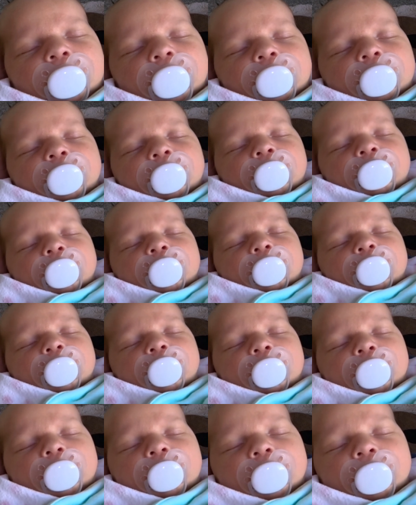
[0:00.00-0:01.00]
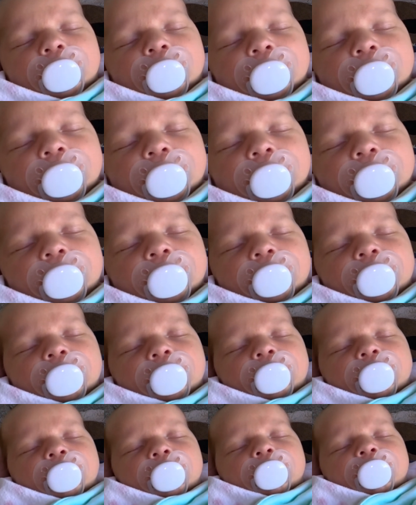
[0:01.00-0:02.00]
Jo, rumpling up her hair
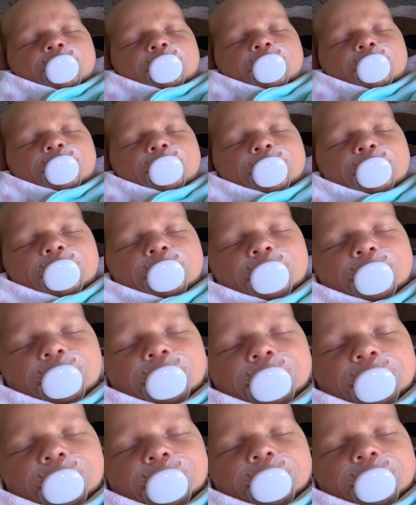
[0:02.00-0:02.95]
and making herself comfortable.